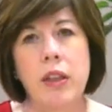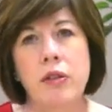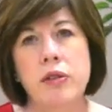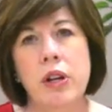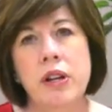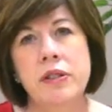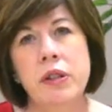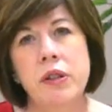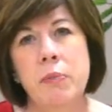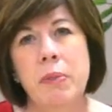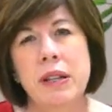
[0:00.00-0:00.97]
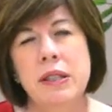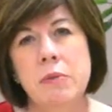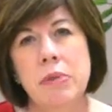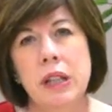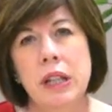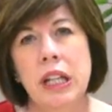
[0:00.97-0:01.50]
There's also the
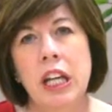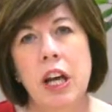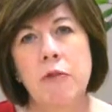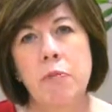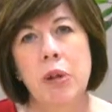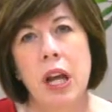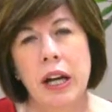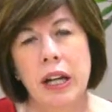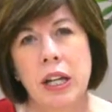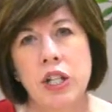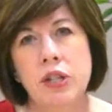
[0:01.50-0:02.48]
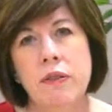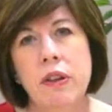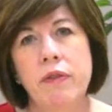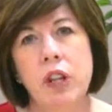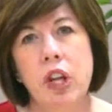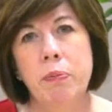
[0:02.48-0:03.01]
possibility of blockage of the
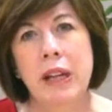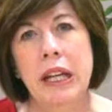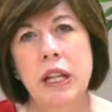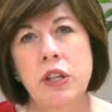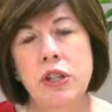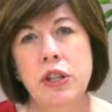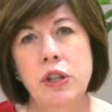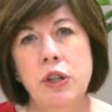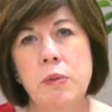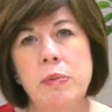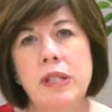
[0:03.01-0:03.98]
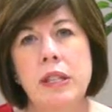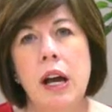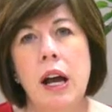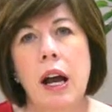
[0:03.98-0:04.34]
fallopian tubes,